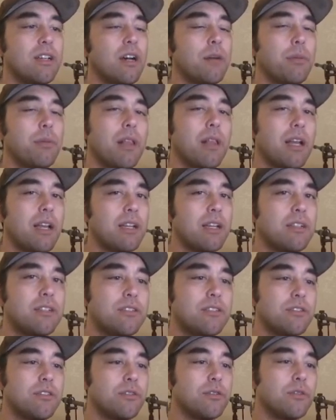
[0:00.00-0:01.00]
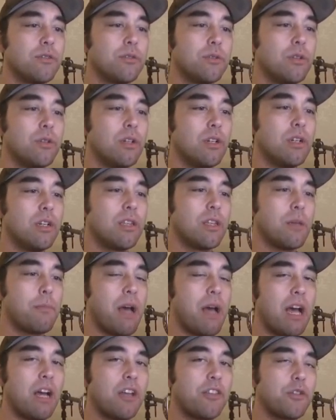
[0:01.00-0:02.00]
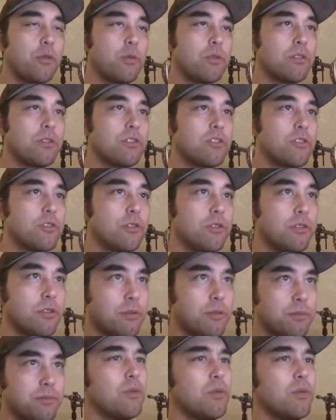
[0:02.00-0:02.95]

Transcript: apply it to the path toward the truth.